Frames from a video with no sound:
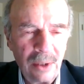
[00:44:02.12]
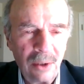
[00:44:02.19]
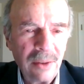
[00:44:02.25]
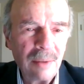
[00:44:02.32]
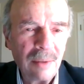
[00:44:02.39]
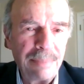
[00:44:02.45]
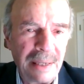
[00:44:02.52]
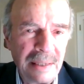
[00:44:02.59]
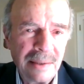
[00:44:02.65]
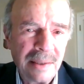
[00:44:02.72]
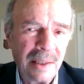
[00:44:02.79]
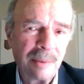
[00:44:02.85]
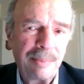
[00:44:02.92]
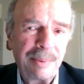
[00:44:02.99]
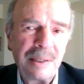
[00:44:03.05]
are the
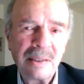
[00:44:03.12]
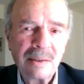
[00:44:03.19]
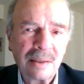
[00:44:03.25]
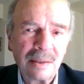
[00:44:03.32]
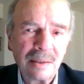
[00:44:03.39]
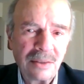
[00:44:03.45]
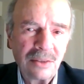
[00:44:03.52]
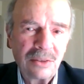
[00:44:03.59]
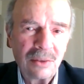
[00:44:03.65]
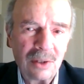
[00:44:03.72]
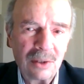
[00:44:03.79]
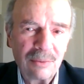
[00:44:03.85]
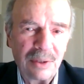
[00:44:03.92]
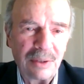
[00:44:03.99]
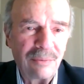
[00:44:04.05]
basic pieces
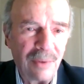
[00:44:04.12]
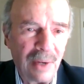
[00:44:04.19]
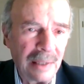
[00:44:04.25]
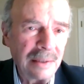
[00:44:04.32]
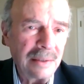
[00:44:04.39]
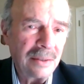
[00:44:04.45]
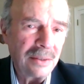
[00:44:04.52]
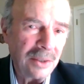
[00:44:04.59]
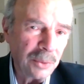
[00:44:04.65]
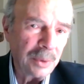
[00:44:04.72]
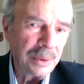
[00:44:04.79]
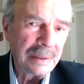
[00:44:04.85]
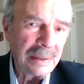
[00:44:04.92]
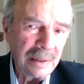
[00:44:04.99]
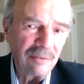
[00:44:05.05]
of advice you
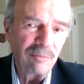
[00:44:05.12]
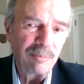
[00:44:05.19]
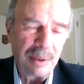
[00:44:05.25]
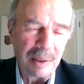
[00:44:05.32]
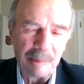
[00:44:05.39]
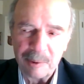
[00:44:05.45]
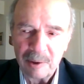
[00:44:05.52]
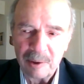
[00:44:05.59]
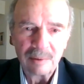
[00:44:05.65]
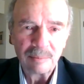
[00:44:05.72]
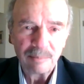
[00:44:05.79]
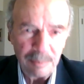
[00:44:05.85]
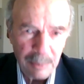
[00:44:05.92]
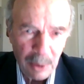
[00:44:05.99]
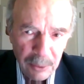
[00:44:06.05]
would give people,
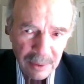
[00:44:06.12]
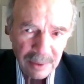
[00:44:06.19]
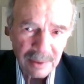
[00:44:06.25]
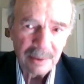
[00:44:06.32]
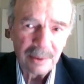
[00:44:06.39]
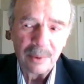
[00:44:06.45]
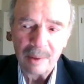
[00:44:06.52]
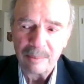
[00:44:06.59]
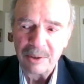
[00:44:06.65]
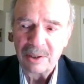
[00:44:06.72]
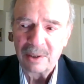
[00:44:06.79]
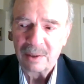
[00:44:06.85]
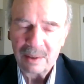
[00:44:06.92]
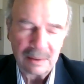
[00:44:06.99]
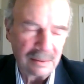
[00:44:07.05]
both in the
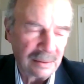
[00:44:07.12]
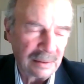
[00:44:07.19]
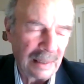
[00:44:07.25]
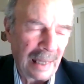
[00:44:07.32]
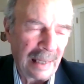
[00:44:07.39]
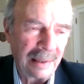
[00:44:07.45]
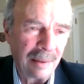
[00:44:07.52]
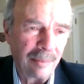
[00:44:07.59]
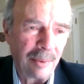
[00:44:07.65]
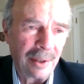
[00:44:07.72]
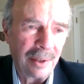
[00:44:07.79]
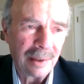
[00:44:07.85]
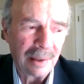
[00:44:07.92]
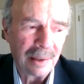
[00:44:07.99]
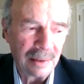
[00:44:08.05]
Caribbean and in Latin
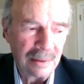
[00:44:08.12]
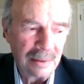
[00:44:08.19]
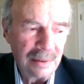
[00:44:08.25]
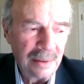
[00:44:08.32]
America,